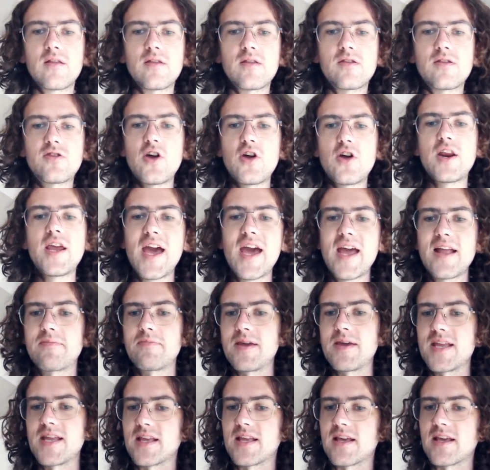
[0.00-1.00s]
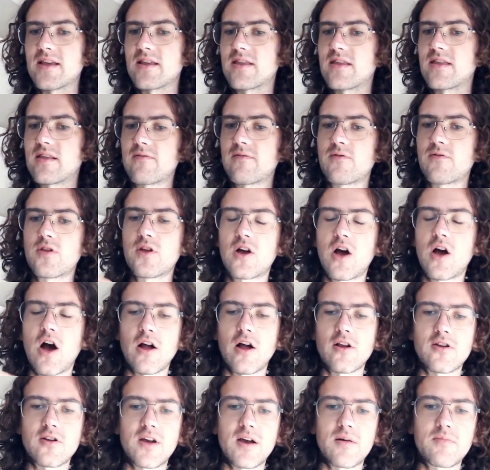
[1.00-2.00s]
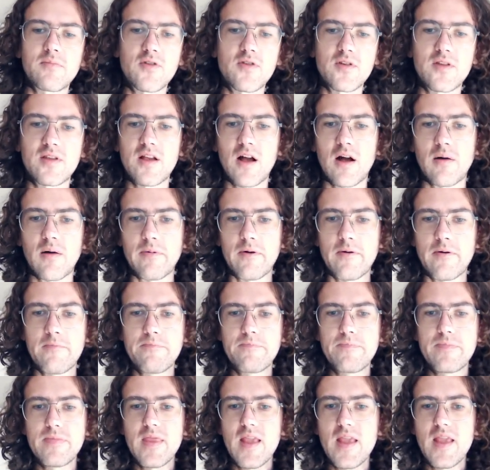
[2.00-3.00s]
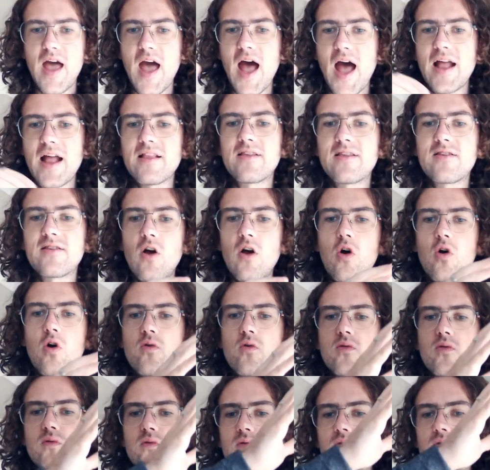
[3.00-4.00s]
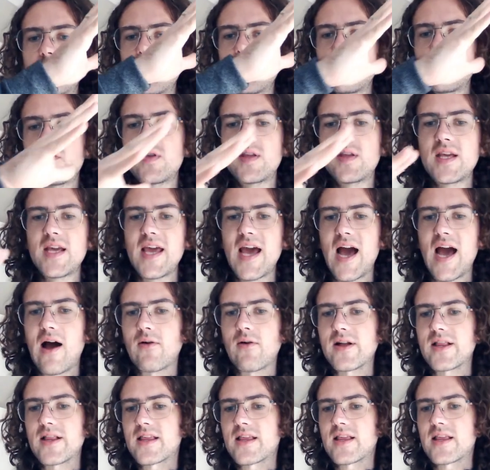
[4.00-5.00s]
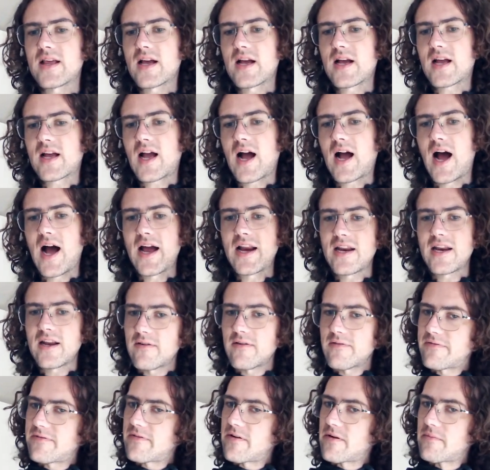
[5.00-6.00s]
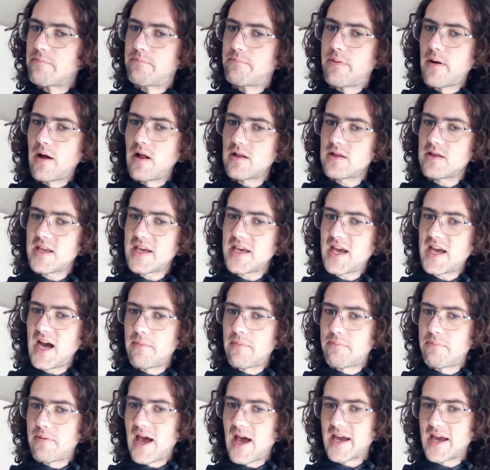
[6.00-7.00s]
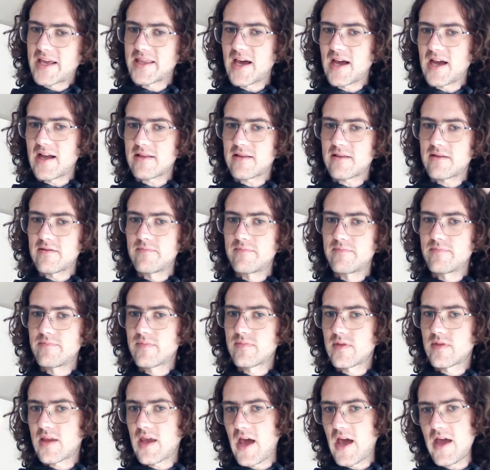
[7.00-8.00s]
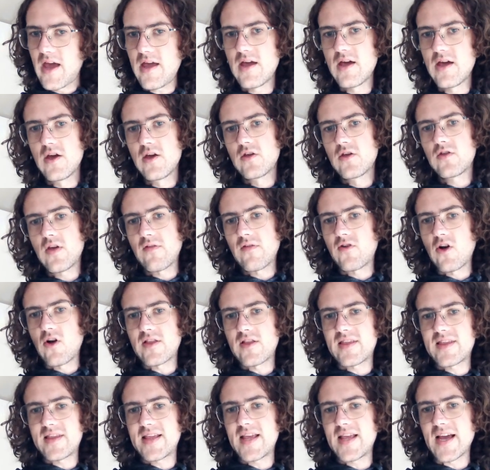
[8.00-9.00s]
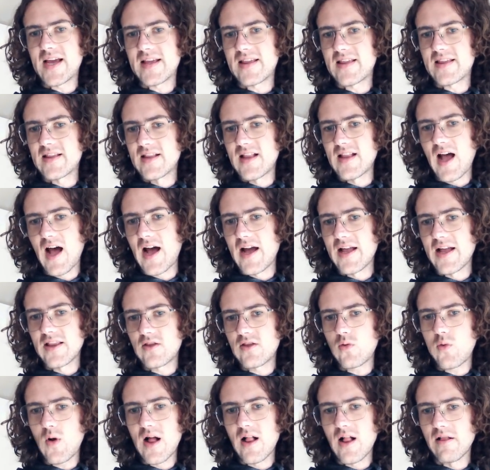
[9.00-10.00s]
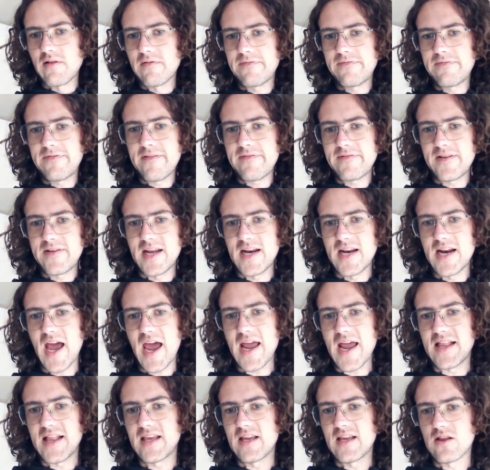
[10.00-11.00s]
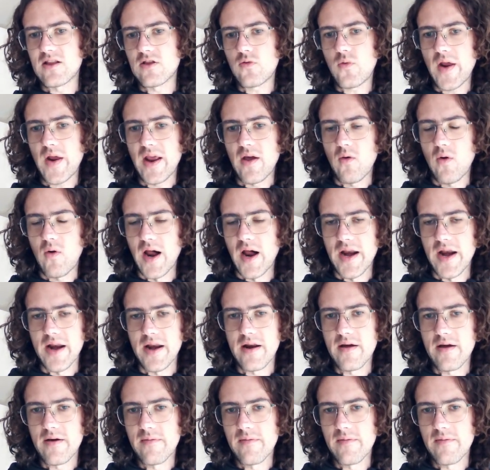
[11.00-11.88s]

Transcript: 38 meters for the car to come to a stop. And so, do you see how it's kind of building up like that? Okay, so I've got 6, 9, 12, 15, 18, 21.